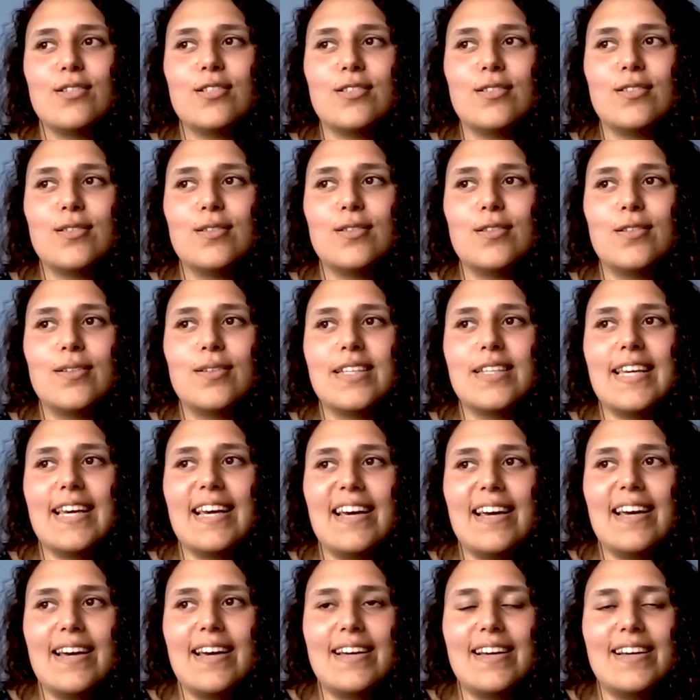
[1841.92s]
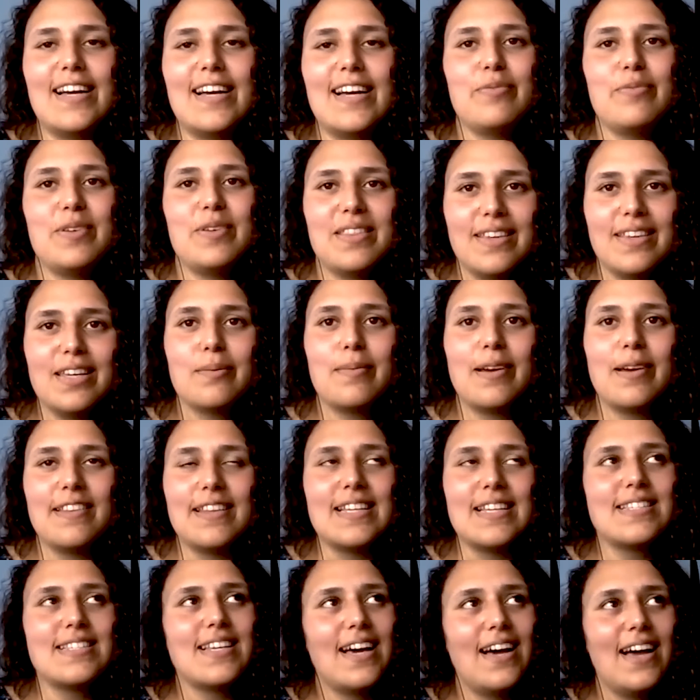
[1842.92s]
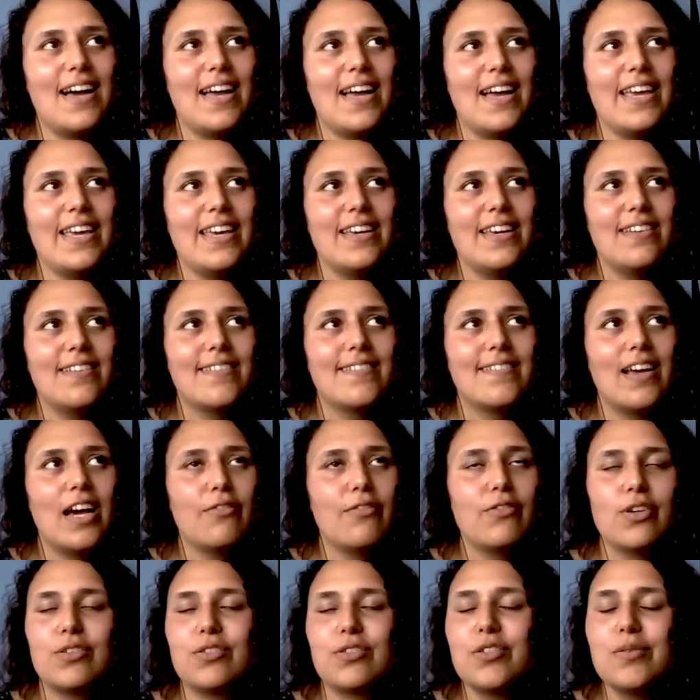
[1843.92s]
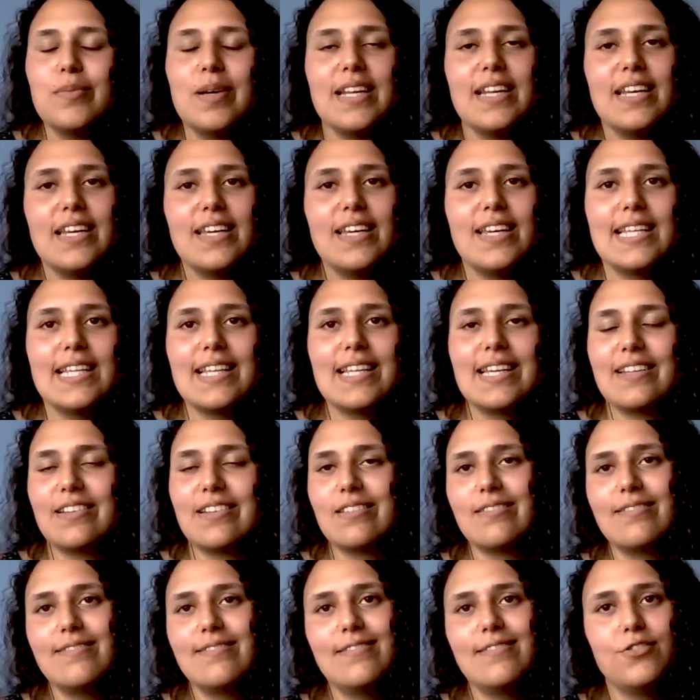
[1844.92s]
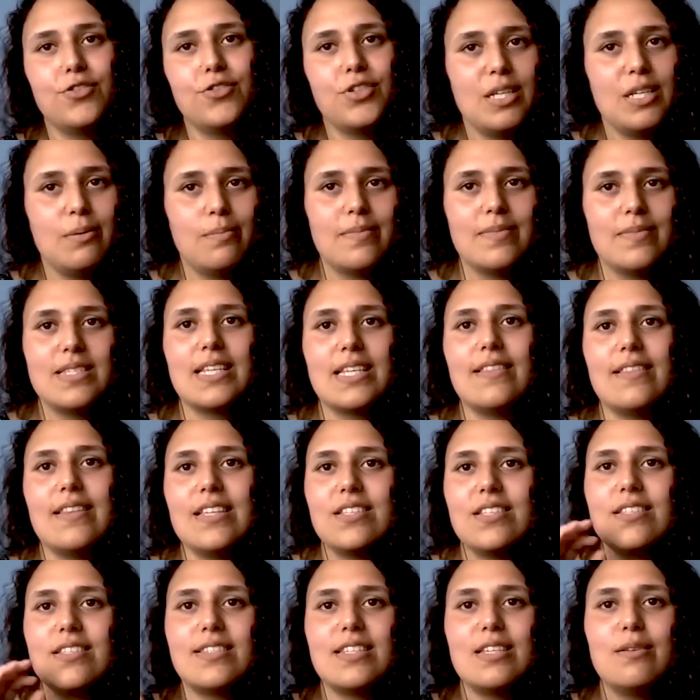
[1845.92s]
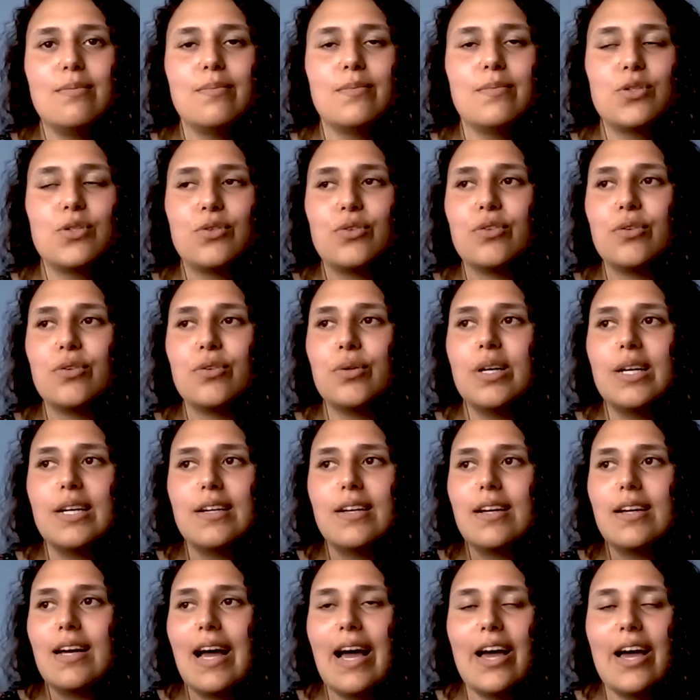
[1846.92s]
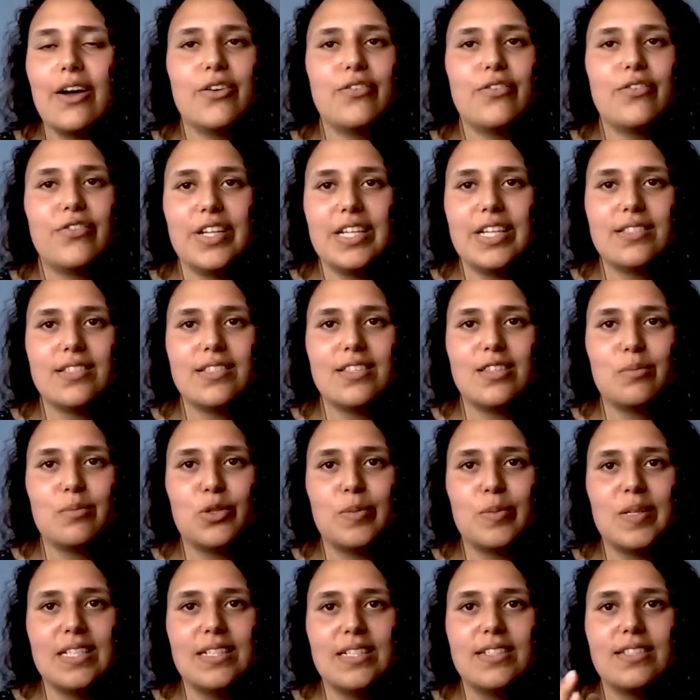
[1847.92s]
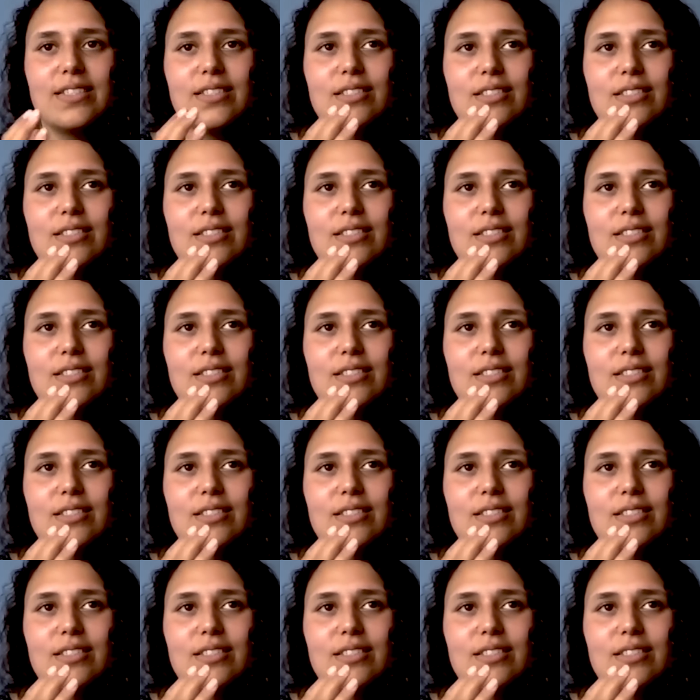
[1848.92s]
Oh yeah, I've been thinking about this. I've got so many like dreams and they just seem so out of reach at the moment.